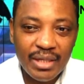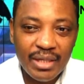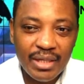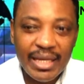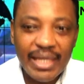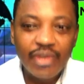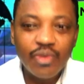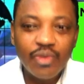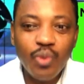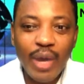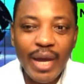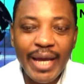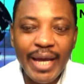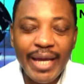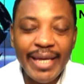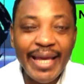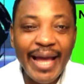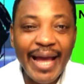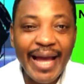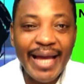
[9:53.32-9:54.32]
That's why
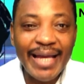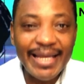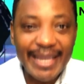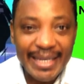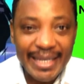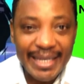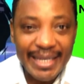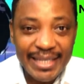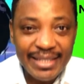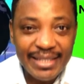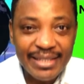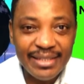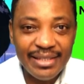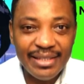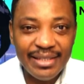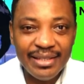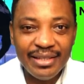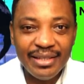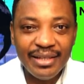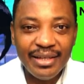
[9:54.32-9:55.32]
he hide the
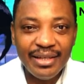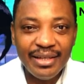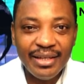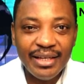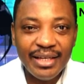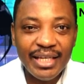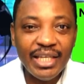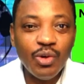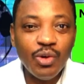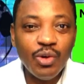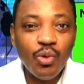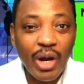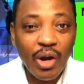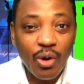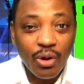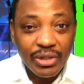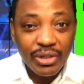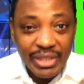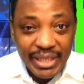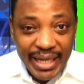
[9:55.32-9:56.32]
identity, he wear
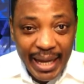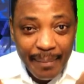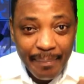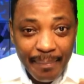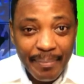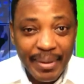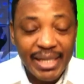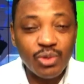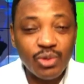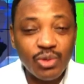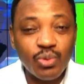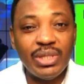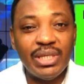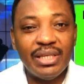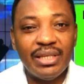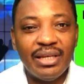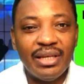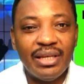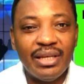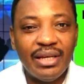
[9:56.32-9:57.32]
country cap pass we,
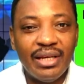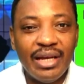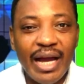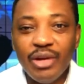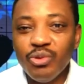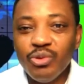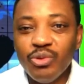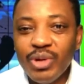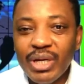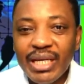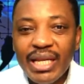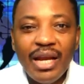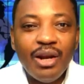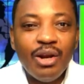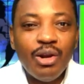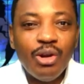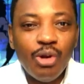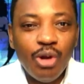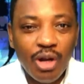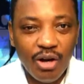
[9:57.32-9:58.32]
and you get a
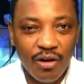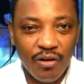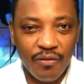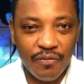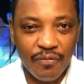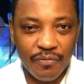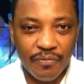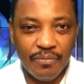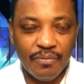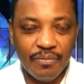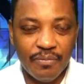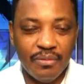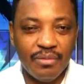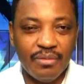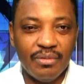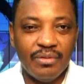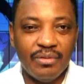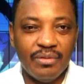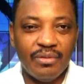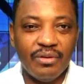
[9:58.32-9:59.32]
lot of
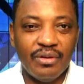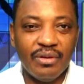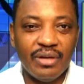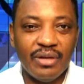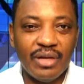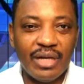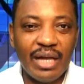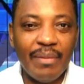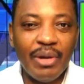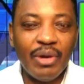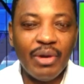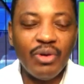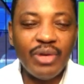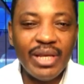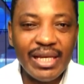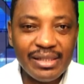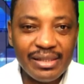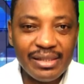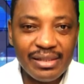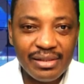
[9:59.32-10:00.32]

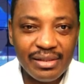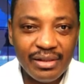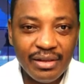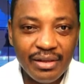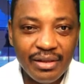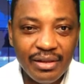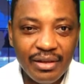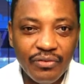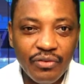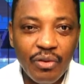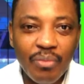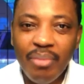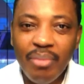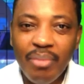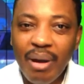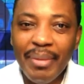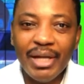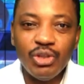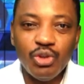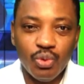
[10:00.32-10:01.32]
Cameroonians from
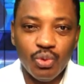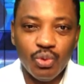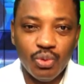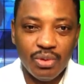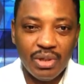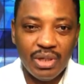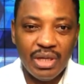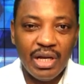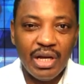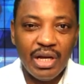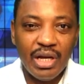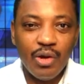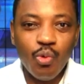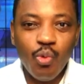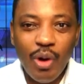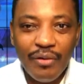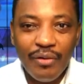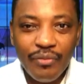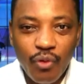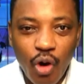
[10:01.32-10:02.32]
Babaju
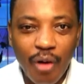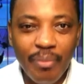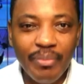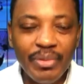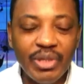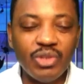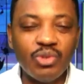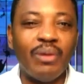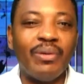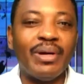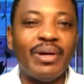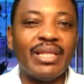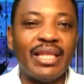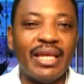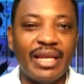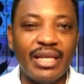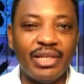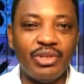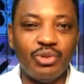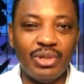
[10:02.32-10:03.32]
who have come into our
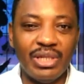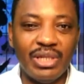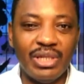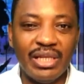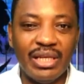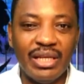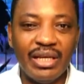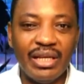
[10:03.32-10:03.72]
territory,